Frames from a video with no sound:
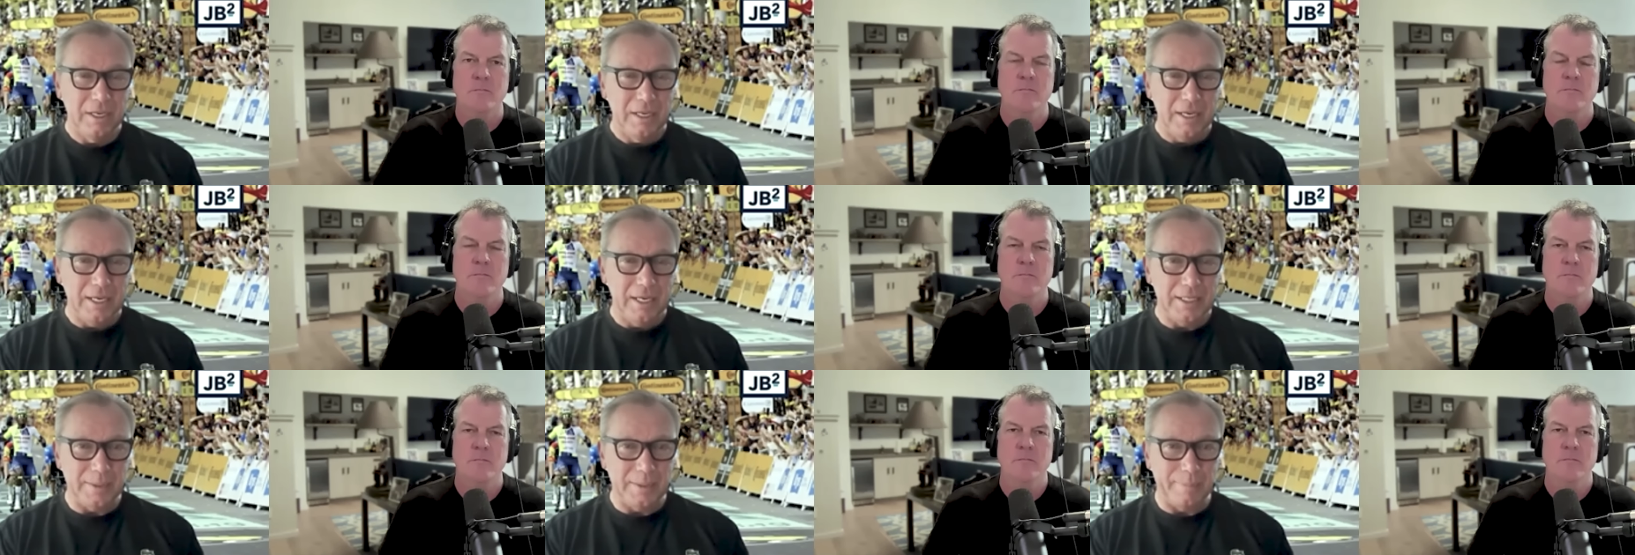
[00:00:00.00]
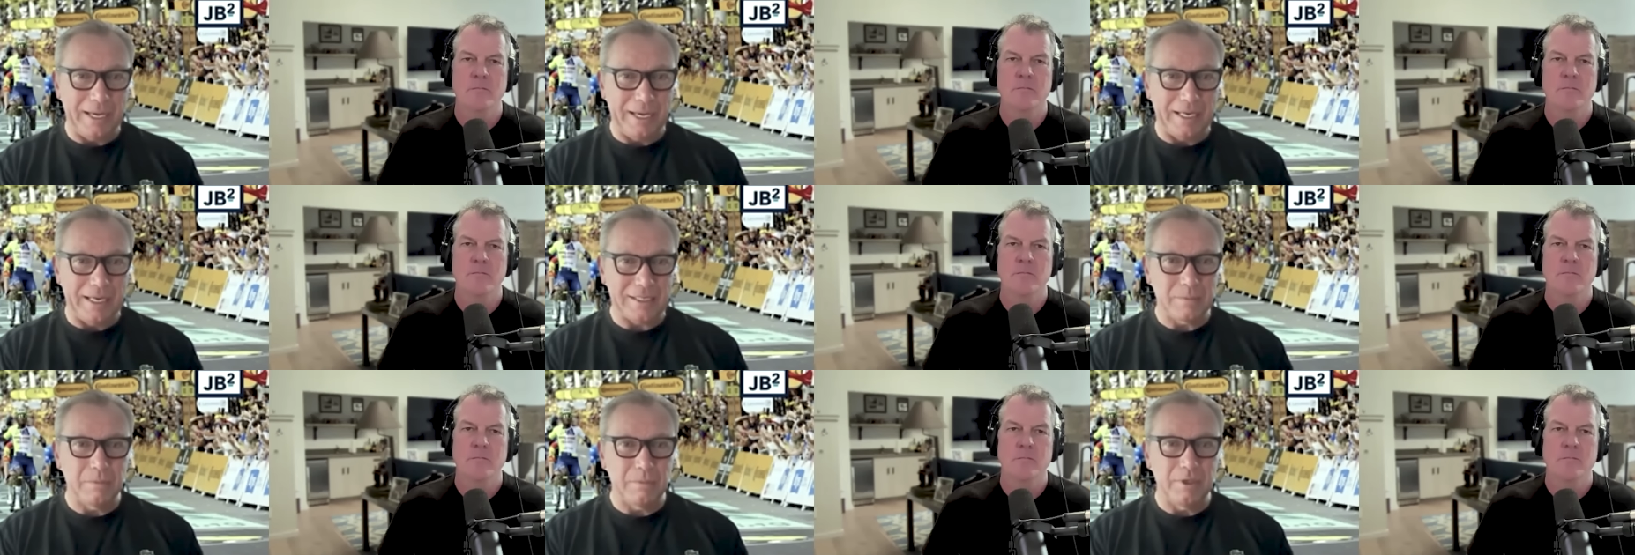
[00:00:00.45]
Speaker 1: In the
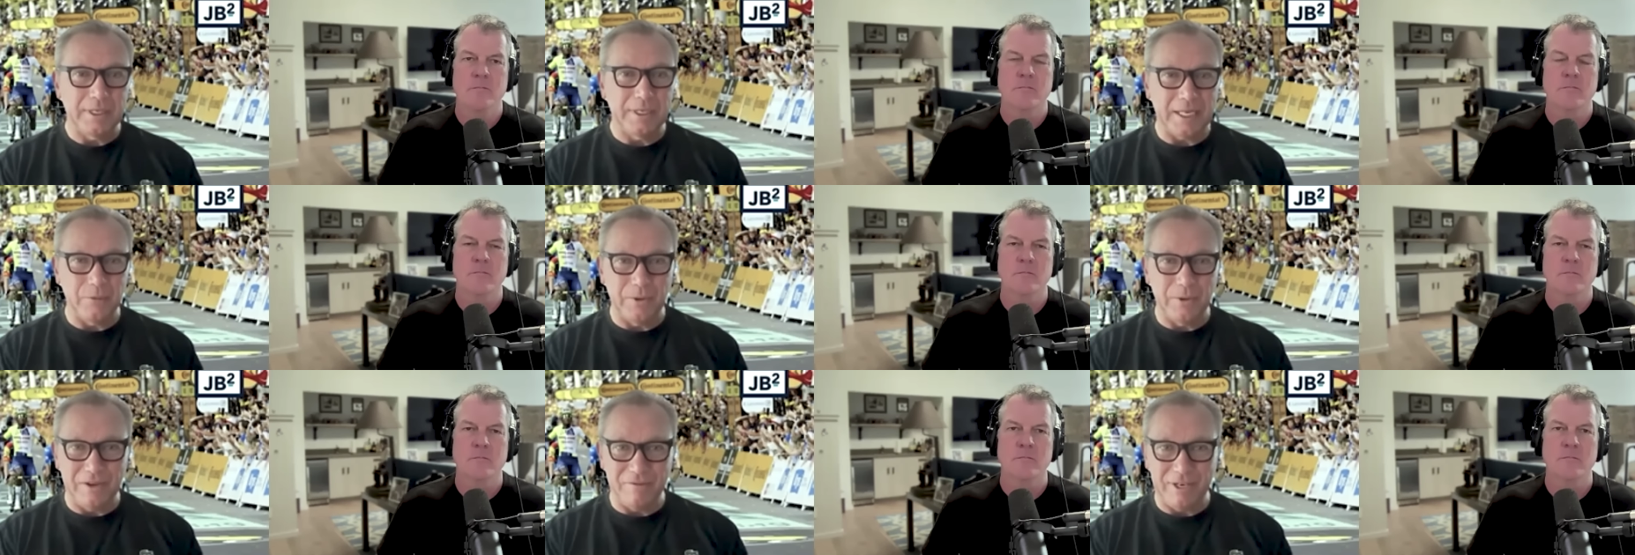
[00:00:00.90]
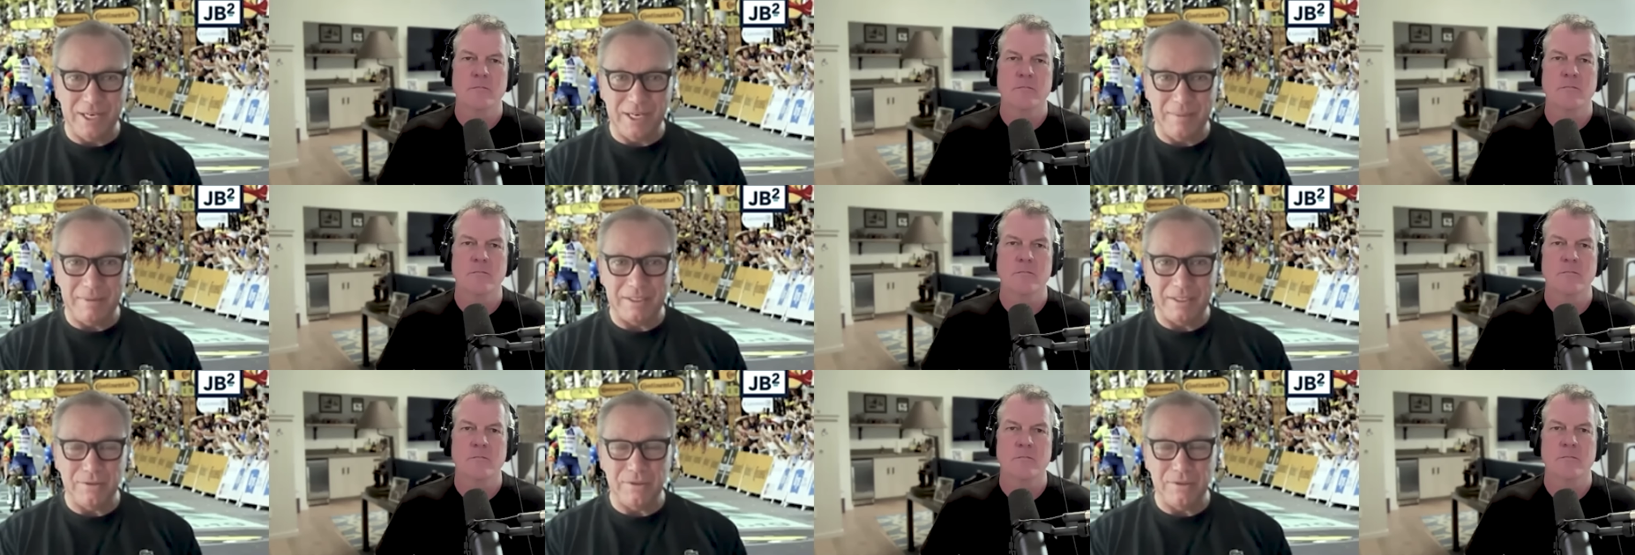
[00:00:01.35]
past, won Gent-Wevelgem,
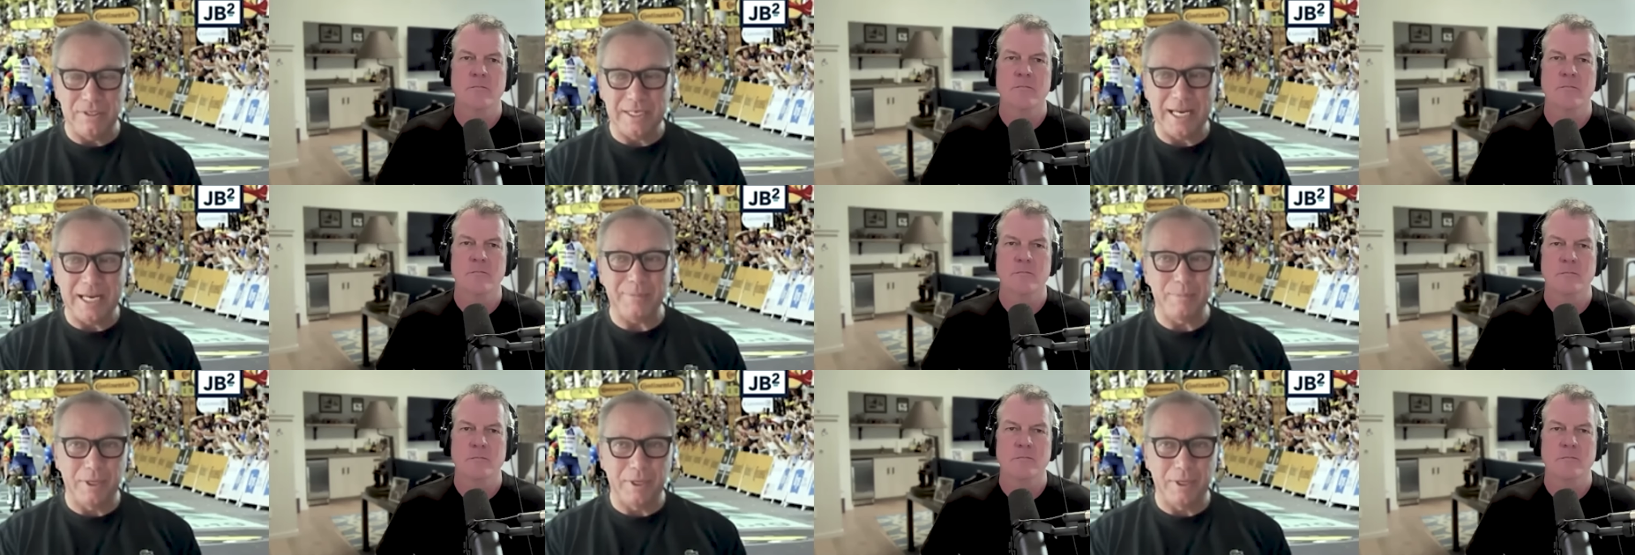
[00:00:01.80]
as you said.